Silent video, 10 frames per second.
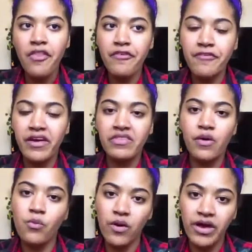the fact
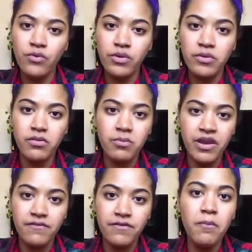that white women
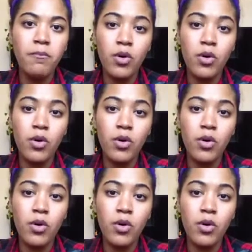benefit